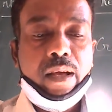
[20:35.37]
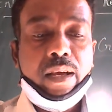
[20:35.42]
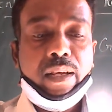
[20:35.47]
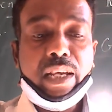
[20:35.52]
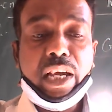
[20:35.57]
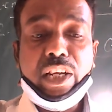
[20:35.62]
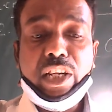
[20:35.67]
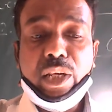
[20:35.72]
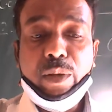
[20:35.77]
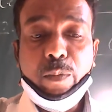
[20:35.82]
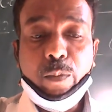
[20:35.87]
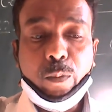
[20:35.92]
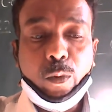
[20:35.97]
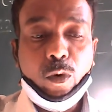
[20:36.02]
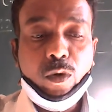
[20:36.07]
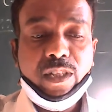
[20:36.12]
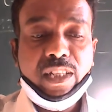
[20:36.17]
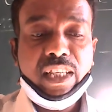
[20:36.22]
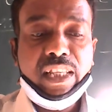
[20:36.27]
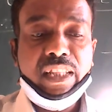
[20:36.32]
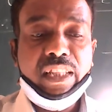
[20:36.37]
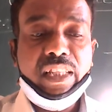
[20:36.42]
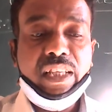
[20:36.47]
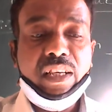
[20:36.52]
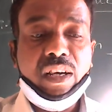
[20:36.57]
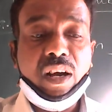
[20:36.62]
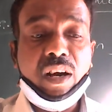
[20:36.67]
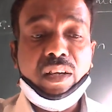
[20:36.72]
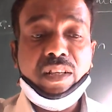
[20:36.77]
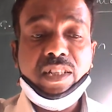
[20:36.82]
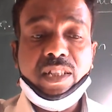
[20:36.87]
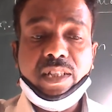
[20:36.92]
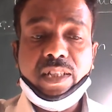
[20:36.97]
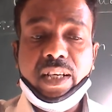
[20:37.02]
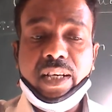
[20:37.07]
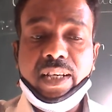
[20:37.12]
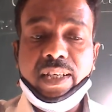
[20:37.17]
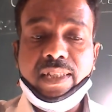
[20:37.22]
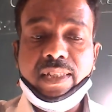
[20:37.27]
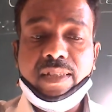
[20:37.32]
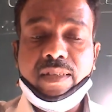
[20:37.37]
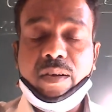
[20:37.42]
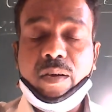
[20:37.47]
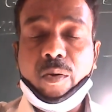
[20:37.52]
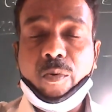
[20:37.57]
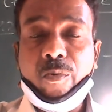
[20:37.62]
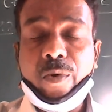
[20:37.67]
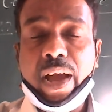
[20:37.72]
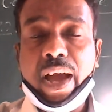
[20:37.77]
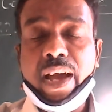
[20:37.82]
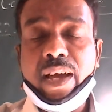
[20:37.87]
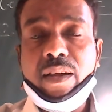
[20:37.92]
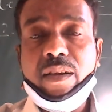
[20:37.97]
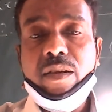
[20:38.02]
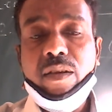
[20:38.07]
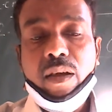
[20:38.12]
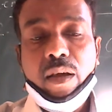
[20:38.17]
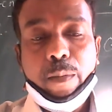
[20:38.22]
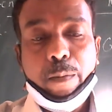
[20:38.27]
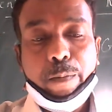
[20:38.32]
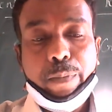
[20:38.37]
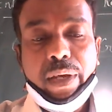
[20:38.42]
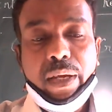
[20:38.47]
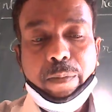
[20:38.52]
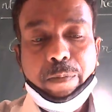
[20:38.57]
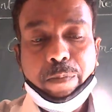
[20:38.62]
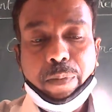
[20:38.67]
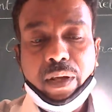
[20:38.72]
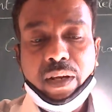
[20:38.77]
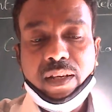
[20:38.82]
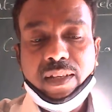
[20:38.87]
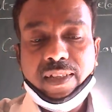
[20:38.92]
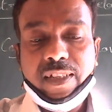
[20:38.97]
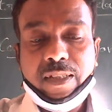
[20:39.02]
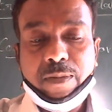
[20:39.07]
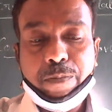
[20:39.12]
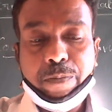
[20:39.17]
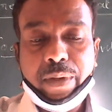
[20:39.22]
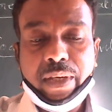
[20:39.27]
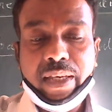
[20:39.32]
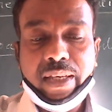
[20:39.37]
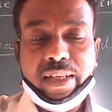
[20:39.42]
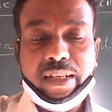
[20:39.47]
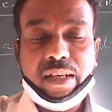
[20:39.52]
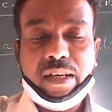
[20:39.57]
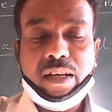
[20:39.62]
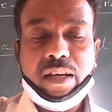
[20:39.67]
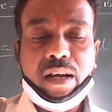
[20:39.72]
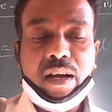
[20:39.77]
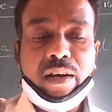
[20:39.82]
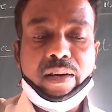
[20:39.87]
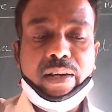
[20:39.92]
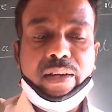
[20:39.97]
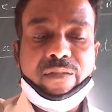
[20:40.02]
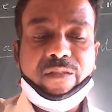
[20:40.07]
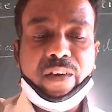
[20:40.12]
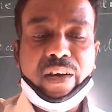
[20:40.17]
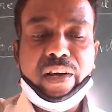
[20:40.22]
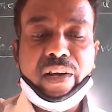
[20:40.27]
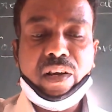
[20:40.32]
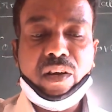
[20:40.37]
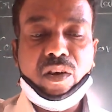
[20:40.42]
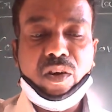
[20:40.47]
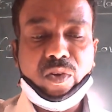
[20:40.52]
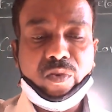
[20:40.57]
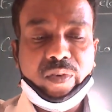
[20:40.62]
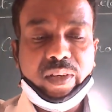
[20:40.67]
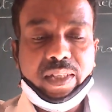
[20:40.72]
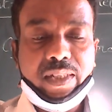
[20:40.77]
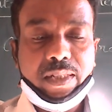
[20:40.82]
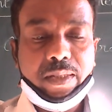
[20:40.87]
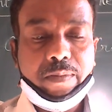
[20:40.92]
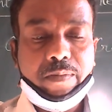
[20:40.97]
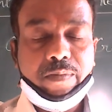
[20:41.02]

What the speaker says: can impose Hindi on states where people speak a different language.